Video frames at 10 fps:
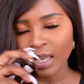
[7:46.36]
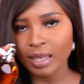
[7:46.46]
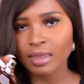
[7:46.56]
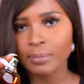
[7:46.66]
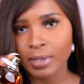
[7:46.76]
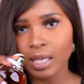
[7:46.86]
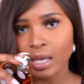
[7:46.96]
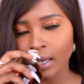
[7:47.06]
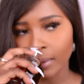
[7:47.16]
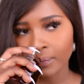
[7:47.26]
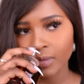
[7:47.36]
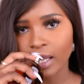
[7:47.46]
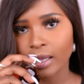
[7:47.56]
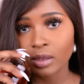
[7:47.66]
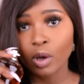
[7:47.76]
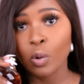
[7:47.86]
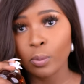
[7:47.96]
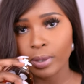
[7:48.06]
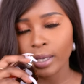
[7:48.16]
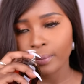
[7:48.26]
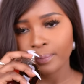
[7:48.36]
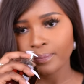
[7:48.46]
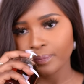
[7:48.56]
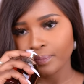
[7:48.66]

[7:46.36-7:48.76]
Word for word: in the beginning, like in the opening.